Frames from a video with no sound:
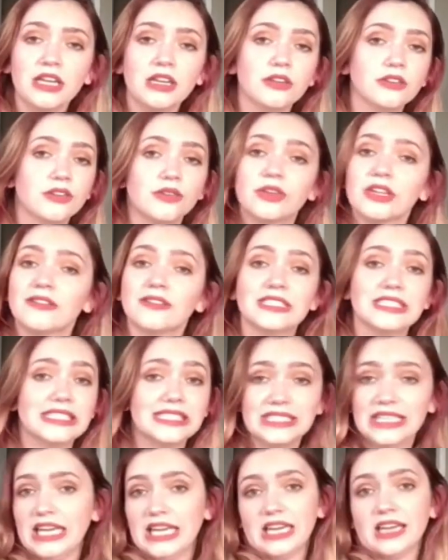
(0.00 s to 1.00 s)
you don't even
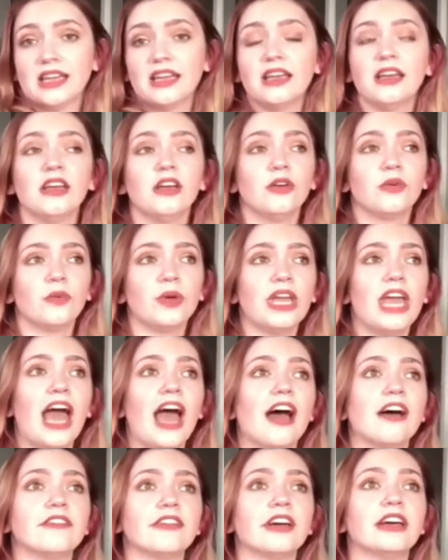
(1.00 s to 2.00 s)
see. We
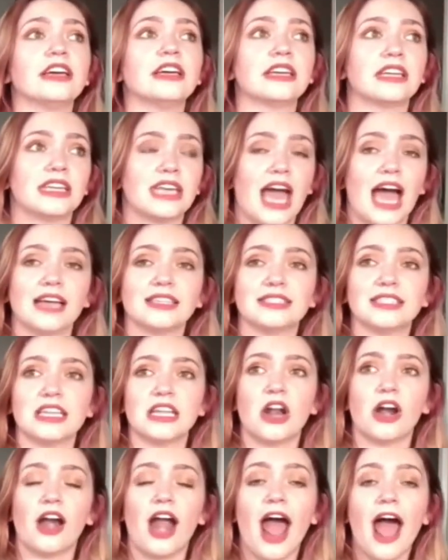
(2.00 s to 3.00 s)
have gas in
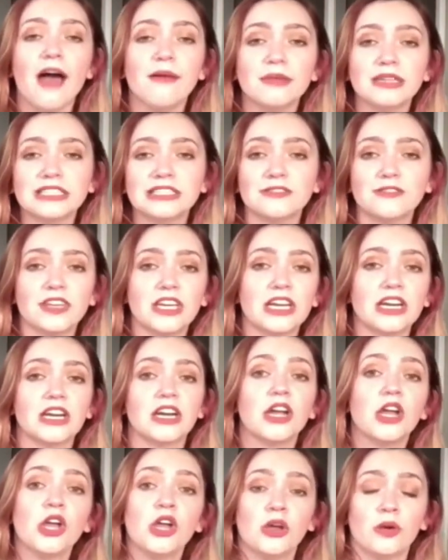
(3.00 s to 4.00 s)
our atmosphere,
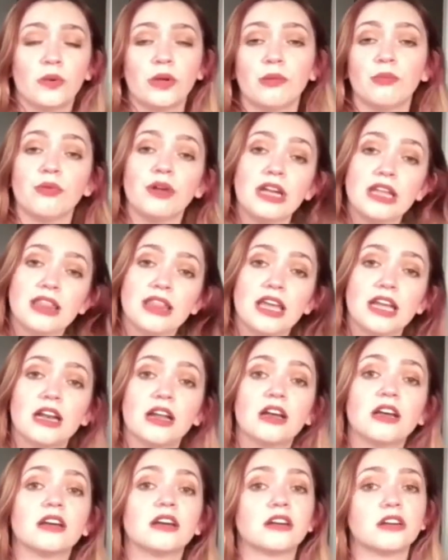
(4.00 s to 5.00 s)
we breathe in
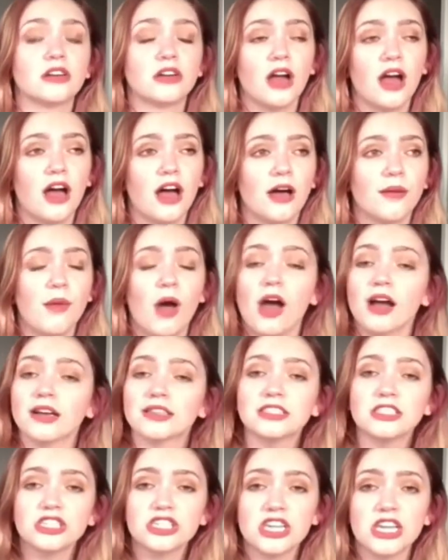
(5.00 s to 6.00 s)

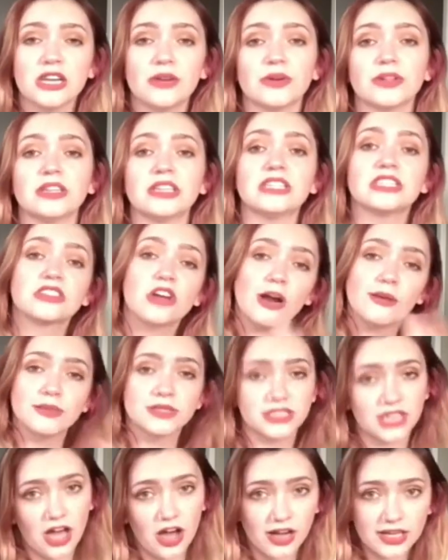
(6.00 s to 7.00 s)
oxygen, release carbon
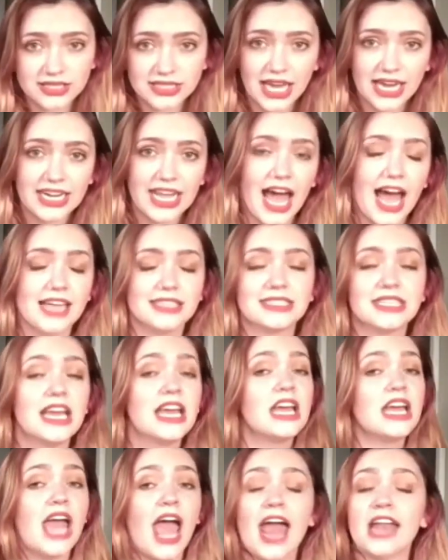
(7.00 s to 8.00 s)
dioxide gas,
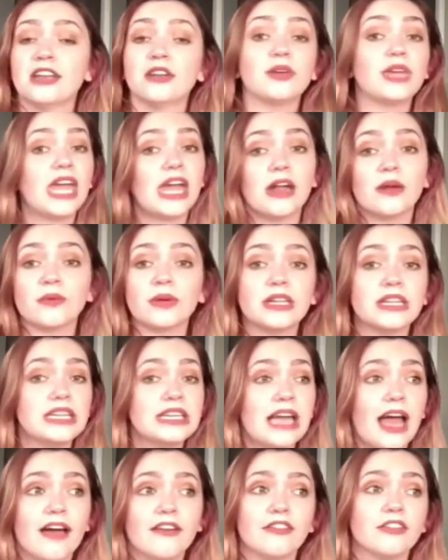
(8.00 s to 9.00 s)
and you can't really
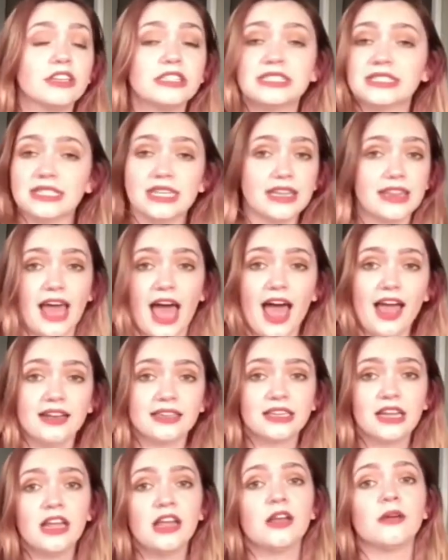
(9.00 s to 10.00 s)
ever see that,
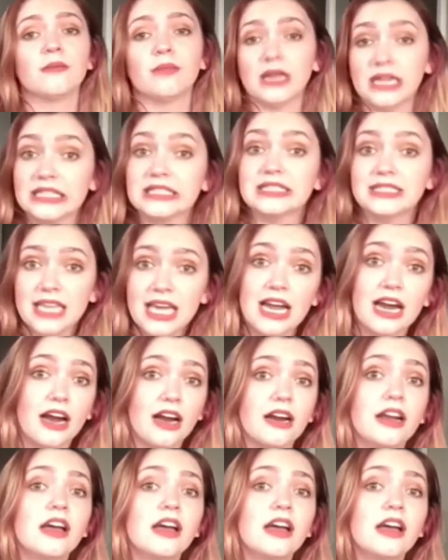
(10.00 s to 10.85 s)
but it's there.